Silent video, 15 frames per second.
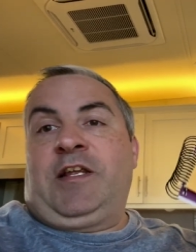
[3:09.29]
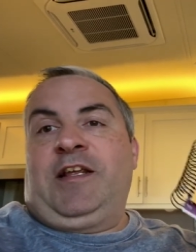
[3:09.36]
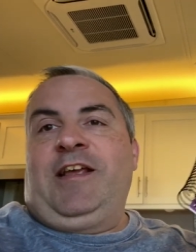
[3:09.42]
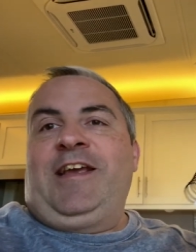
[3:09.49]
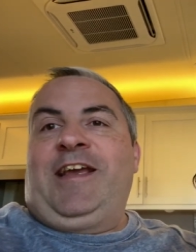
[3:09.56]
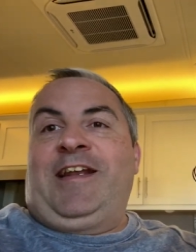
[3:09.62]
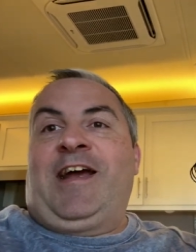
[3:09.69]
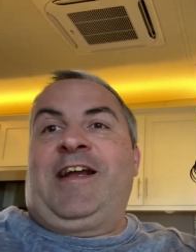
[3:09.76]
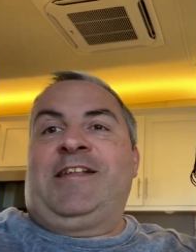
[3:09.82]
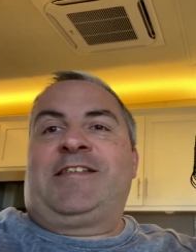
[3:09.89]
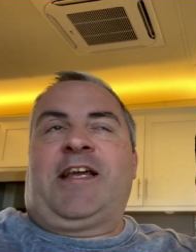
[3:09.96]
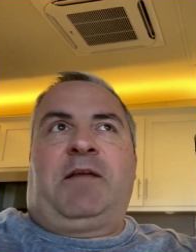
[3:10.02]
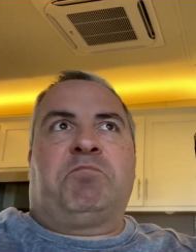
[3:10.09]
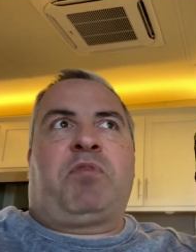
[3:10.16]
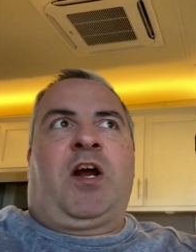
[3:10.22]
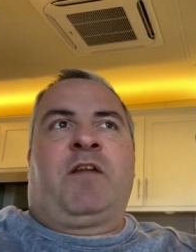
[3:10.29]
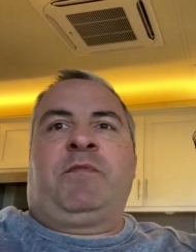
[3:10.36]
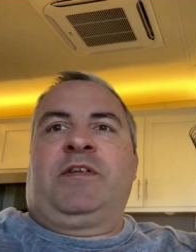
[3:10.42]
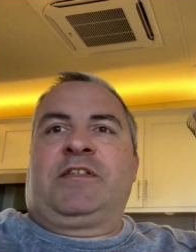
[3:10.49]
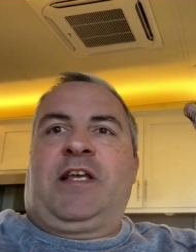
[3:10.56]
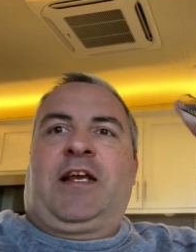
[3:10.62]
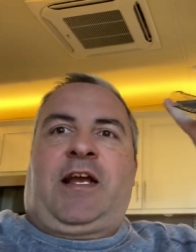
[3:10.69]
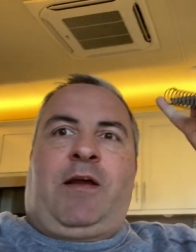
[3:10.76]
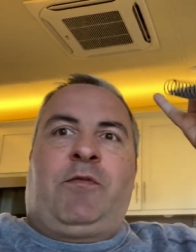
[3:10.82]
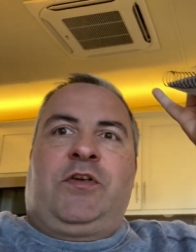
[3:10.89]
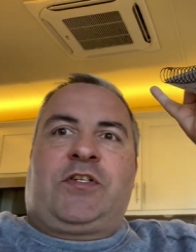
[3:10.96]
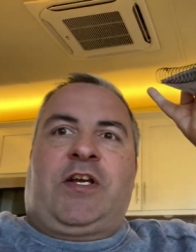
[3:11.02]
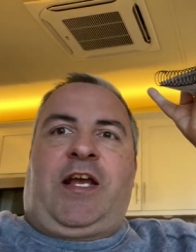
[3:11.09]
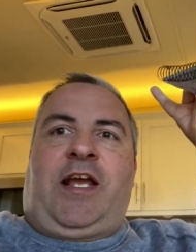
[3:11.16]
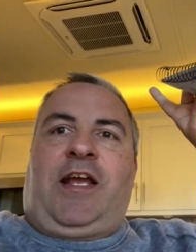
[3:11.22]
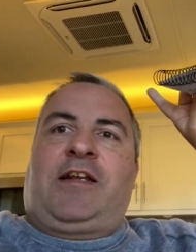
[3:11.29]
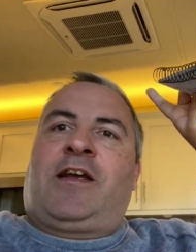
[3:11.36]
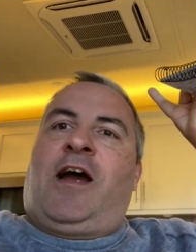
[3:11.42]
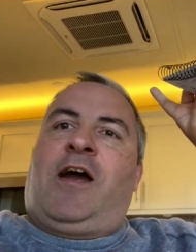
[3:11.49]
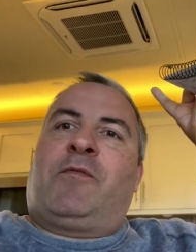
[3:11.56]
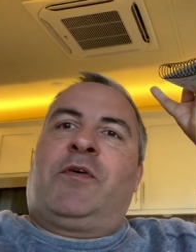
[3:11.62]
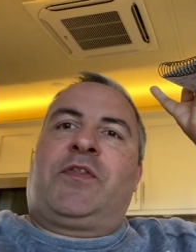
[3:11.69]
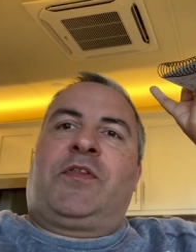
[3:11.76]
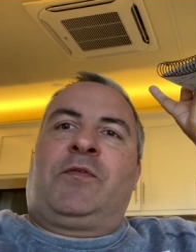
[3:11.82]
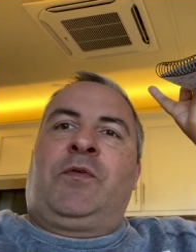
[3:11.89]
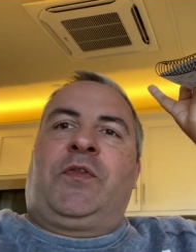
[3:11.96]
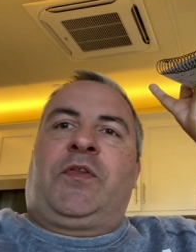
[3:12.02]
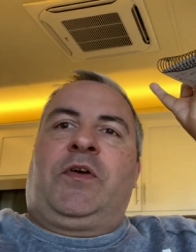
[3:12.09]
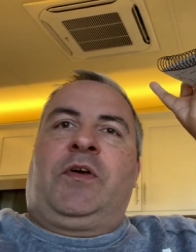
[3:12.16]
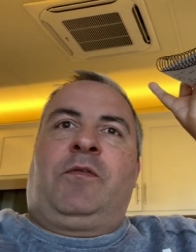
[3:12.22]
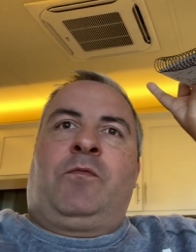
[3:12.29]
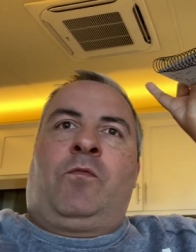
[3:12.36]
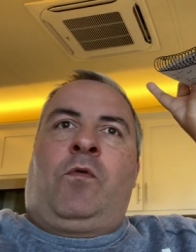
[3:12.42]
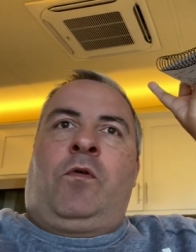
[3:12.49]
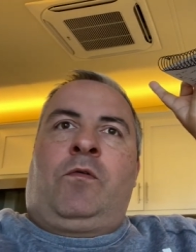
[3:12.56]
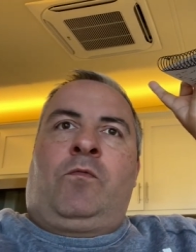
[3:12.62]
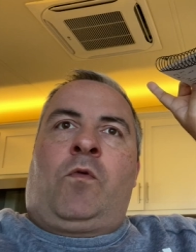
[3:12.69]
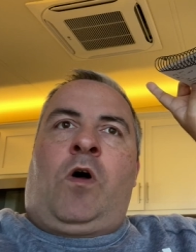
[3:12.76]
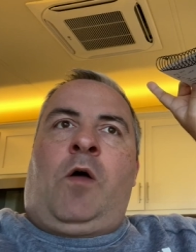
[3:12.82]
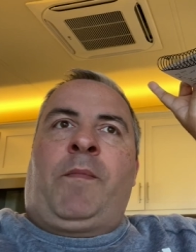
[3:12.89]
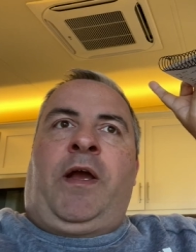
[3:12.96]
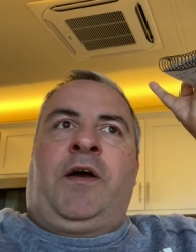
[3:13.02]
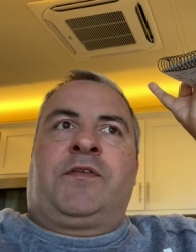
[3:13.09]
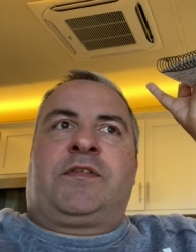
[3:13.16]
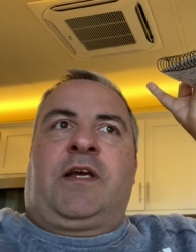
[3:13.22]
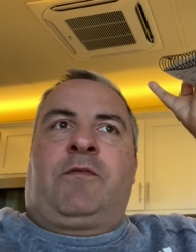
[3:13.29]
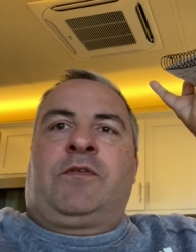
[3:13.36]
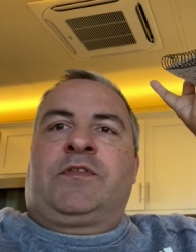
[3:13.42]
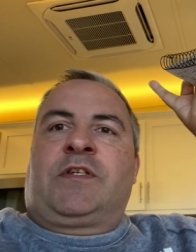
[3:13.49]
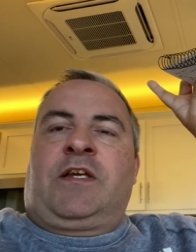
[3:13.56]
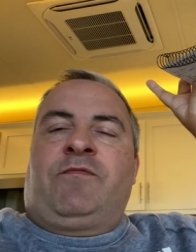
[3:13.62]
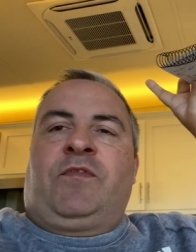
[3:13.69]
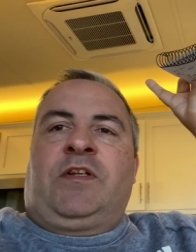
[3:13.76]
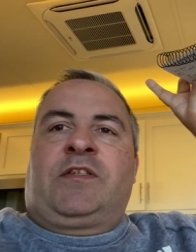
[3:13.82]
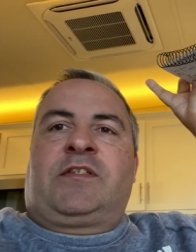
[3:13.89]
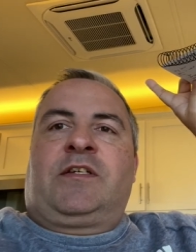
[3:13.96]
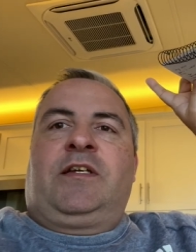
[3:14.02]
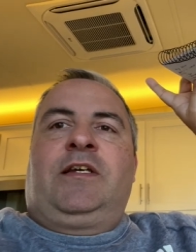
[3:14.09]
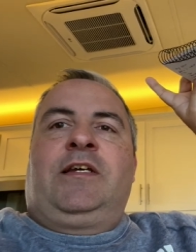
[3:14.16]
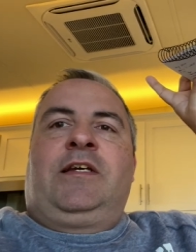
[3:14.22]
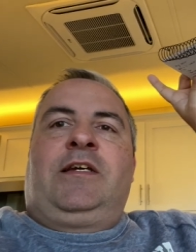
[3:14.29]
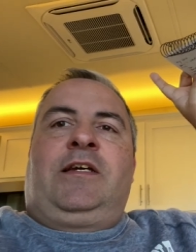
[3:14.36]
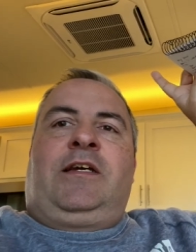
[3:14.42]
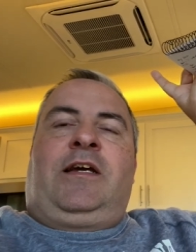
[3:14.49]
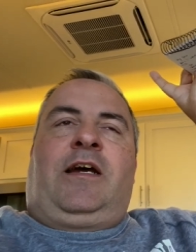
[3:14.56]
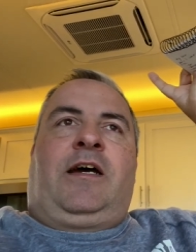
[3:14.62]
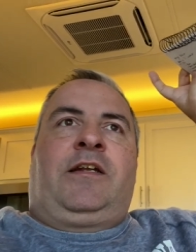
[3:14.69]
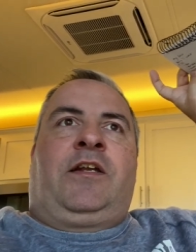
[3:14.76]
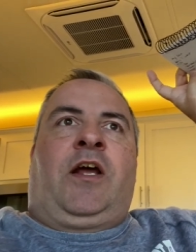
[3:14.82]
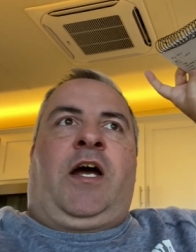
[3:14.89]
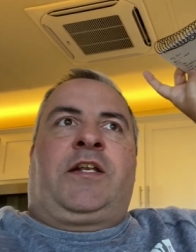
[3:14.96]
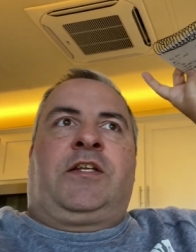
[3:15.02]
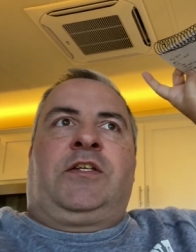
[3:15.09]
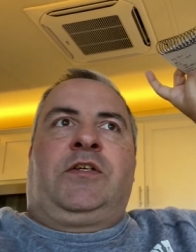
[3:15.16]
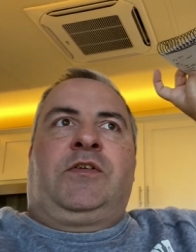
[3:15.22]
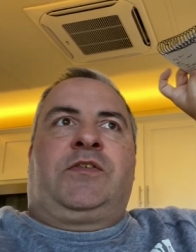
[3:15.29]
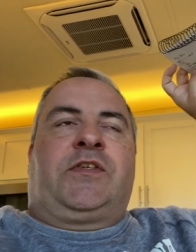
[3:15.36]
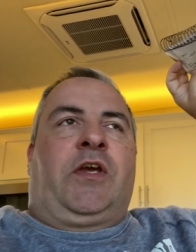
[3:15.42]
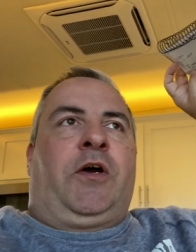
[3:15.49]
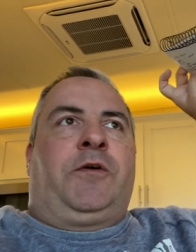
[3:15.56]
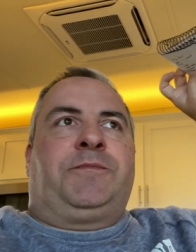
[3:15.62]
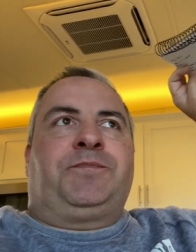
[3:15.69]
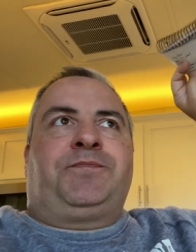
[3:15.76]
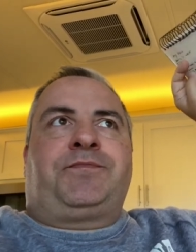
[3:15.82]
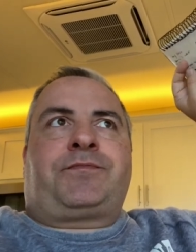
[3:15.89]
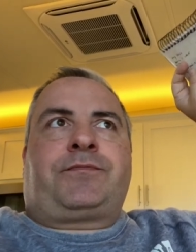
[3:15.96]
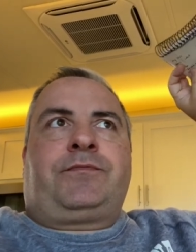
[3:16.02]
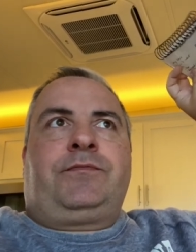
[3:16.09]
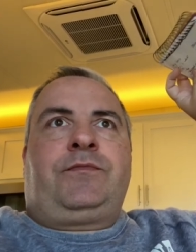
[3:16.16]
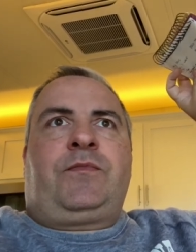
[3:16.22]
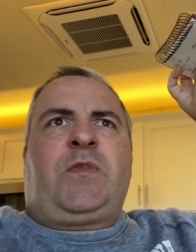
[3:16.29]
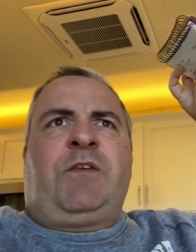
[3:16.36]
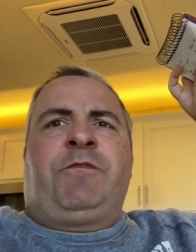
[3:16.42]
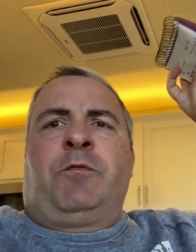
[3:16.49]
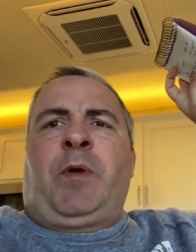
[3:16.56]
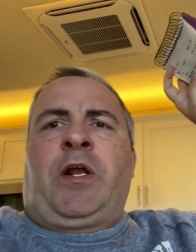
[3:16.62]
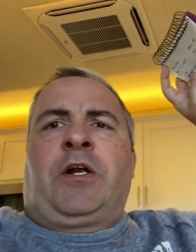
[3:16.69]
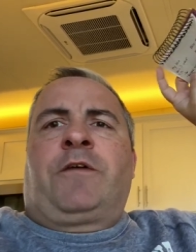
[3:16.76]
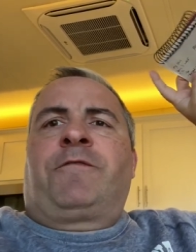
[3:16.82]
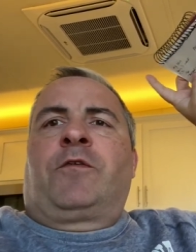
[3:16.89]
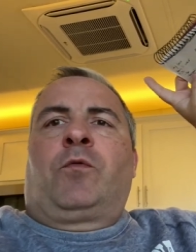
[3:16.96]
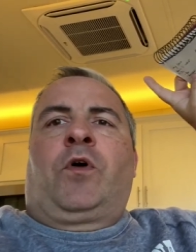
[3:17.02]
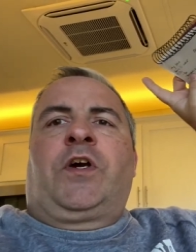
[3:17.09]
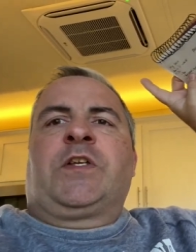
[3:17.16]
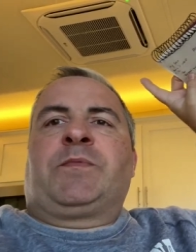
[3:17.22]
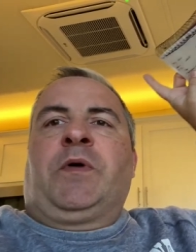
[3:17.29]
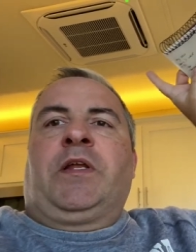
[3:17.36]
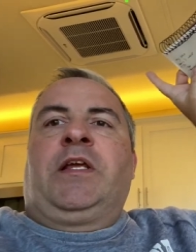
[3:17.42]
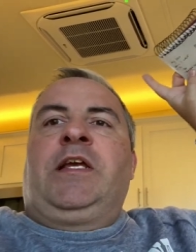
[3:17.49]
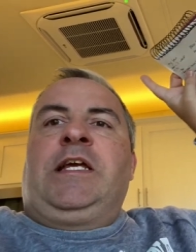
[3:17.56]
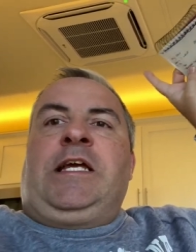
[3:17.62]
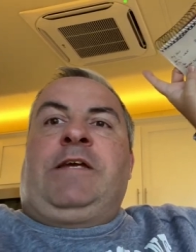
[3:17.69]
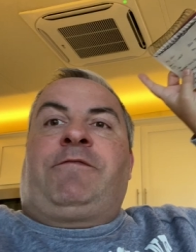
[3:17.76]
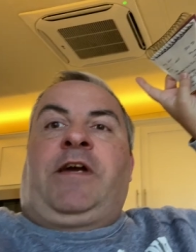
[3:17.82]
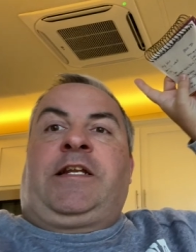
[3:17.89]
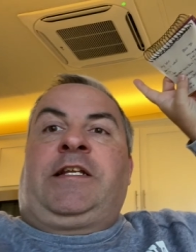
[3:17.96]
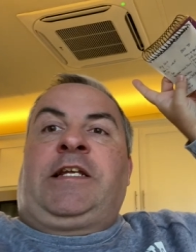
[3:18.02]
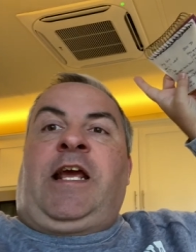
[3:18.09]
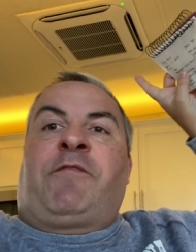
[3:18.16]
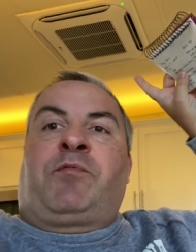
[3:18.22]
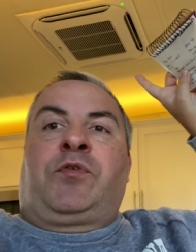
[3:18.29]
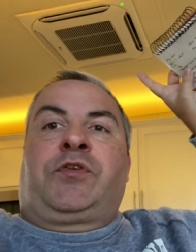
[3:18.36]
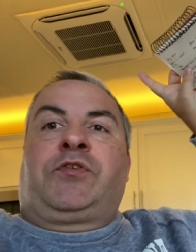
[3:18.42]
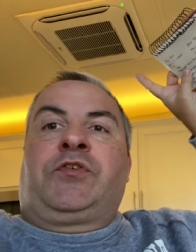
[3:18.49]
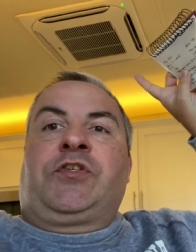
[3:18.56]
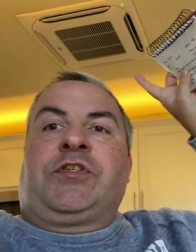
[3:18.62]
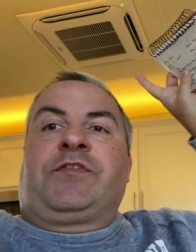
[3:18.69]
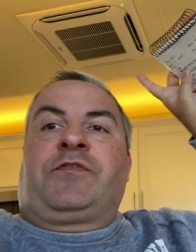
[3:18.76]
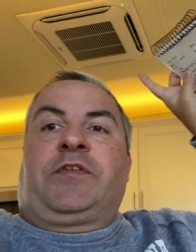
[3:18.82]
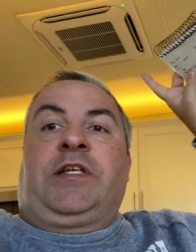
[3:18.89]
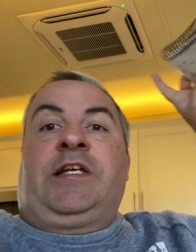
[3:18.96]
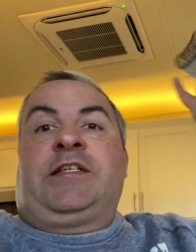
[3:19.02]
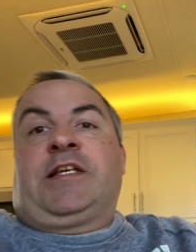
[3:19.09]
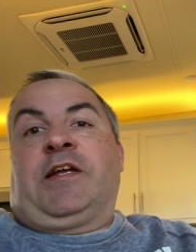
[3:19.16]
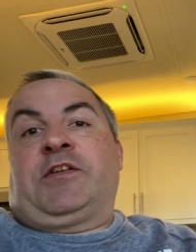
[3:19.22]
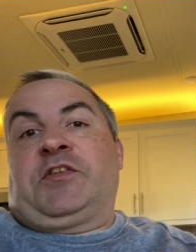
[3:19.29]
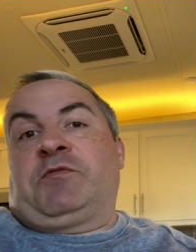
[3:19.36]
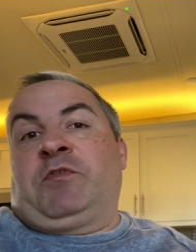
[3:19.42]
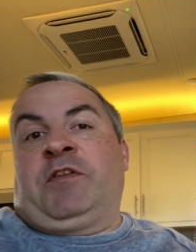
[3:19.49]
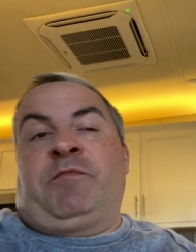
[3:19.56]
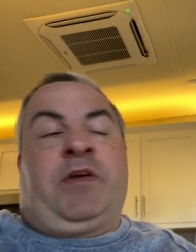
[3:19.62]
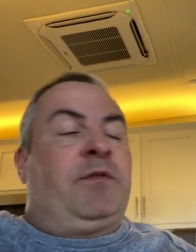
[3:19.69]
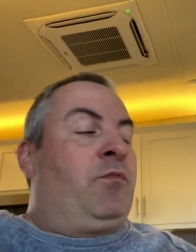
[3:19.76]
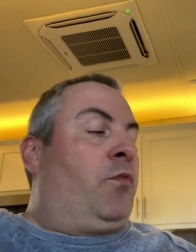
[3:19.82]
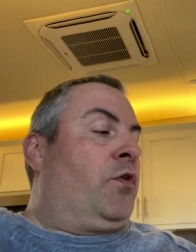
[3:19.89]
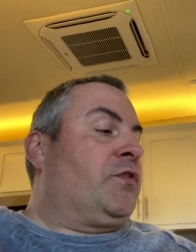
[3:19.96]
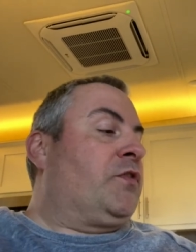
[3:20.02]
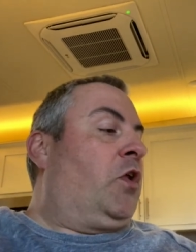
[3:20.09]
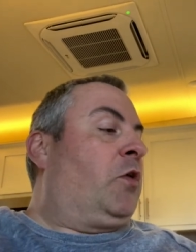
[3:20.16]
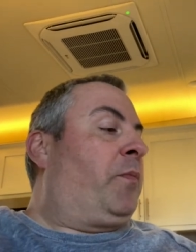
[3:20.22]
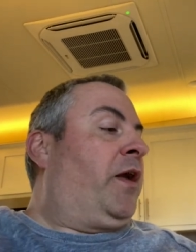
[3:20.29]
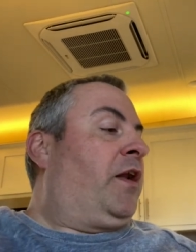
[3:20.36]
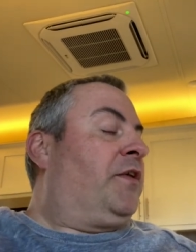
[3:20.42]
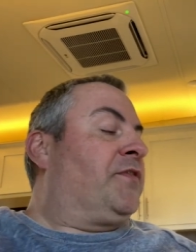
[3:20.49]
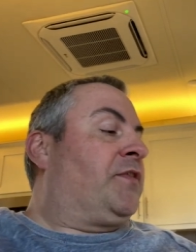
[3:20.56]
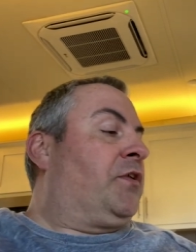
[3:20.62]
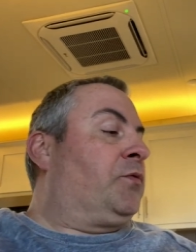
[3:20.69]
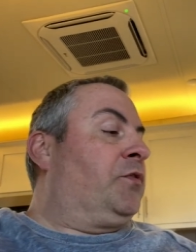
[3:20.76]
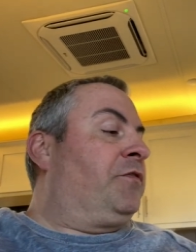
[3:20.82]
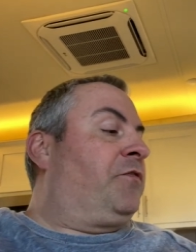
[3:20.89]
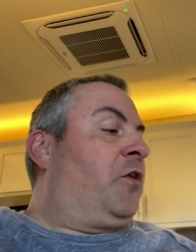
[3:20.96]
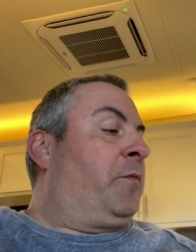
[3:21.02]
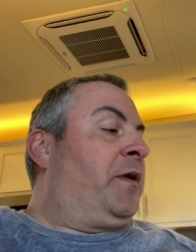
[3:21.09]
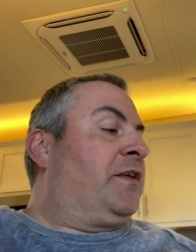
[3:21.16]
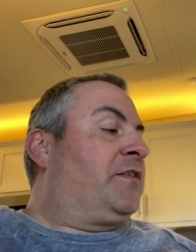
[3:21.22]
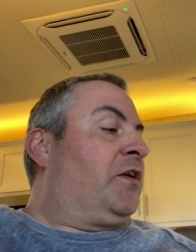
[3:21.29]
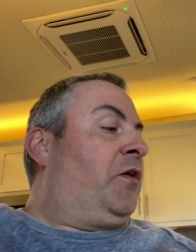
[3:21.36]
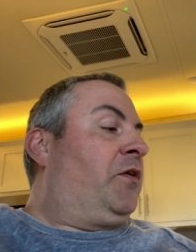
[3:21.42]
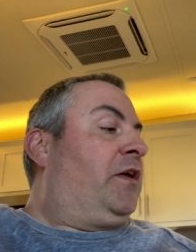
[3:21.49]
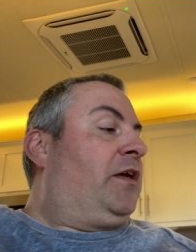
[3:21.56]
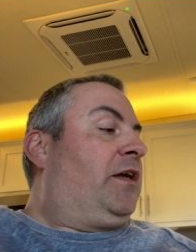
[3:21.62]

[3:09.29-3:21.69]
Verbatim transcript: in hindsight, part of me is like I wish I had gone with with a wall mount. I was convinced uh, not to do so, for better or for worse. But if I didn't have protrusions for these, that just would have meant more solar panels on the roof for me. So,